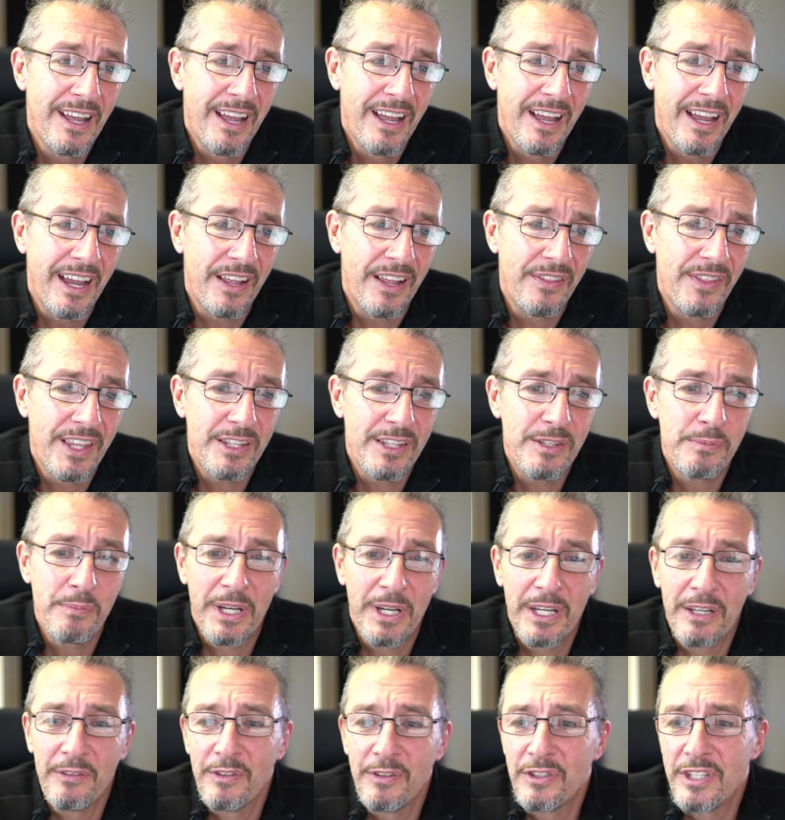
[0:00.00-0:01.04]
And that's my
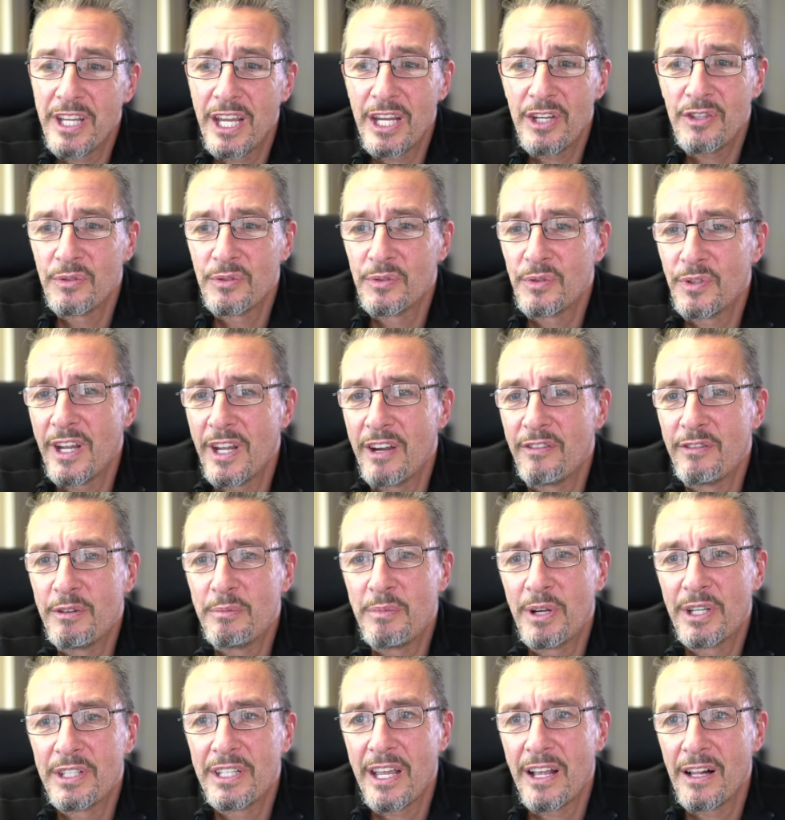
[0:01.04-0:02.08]
invitation to
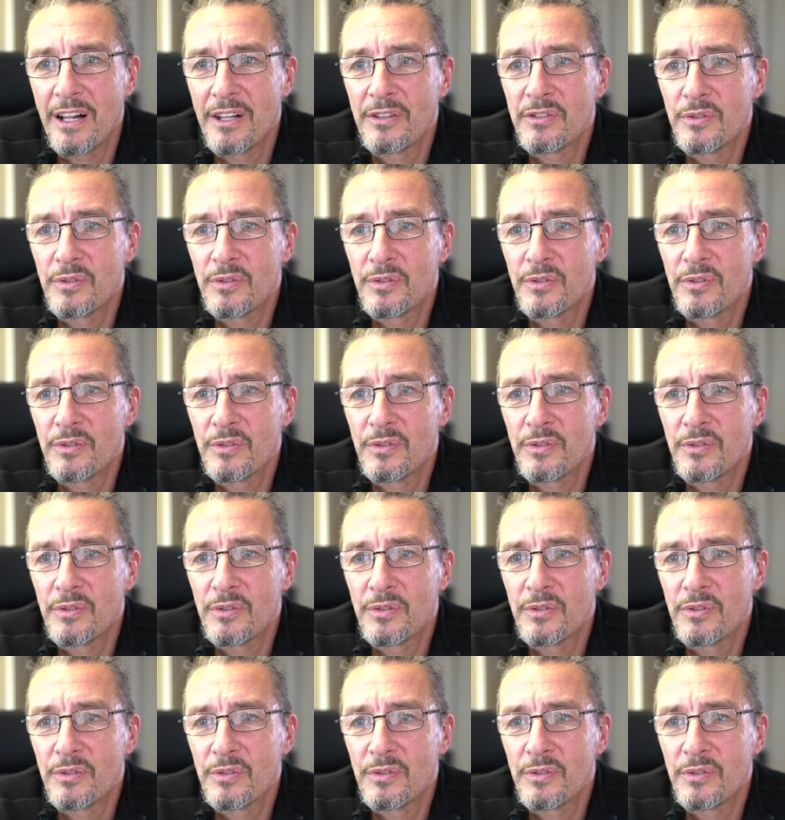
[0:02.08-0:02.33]
everybody else.